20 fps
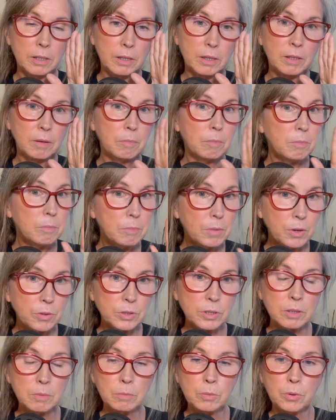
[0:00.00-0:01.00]

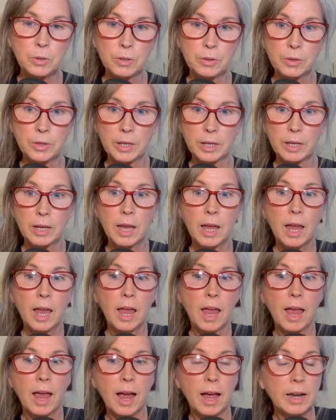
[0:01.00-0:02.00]

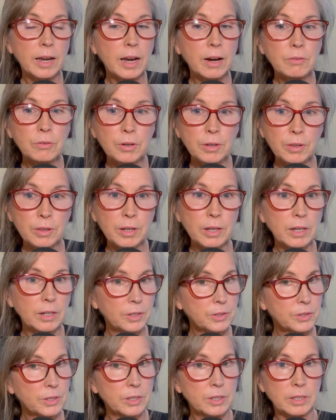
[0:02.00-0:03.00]
and everything
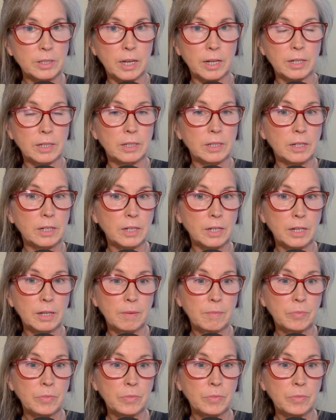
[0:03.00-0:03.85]
else is secondary.